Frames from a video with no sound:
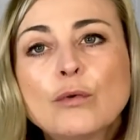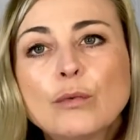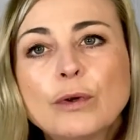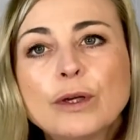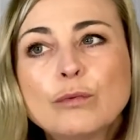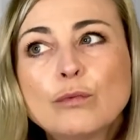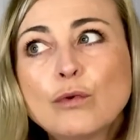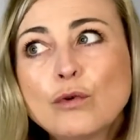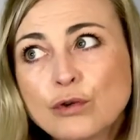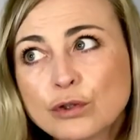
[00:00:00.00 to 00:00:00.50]

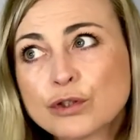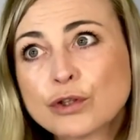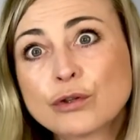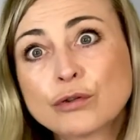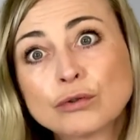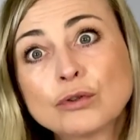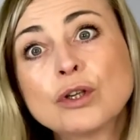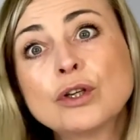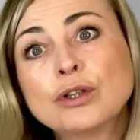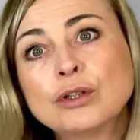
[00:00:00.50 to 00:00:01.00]
we walked
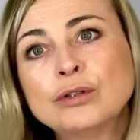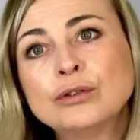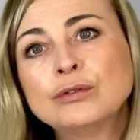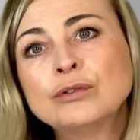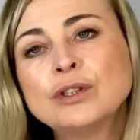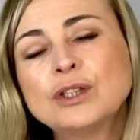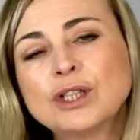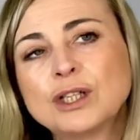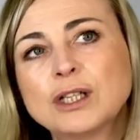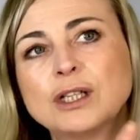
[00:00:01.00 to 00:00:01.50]

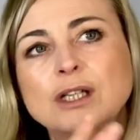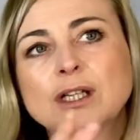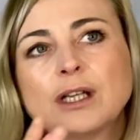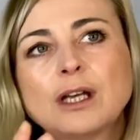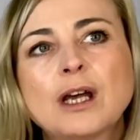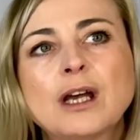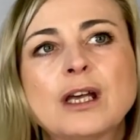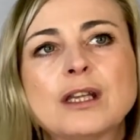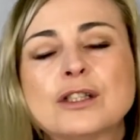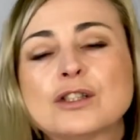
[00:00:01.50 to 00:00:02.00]
through
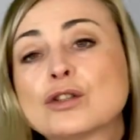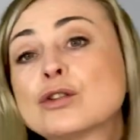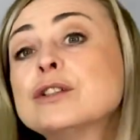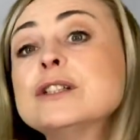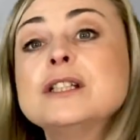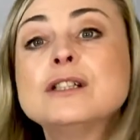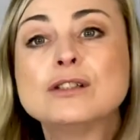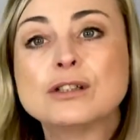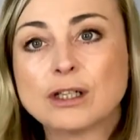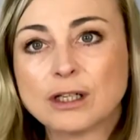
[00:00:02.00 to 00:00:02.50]
the
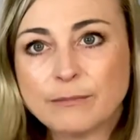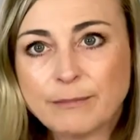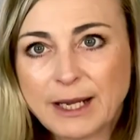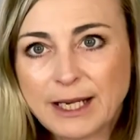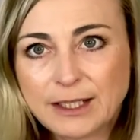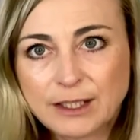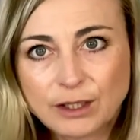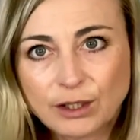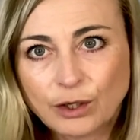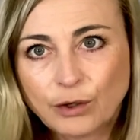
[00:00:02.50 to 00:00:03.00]
choices you're going to
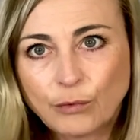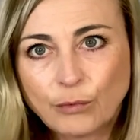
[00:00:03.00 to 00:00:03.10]
make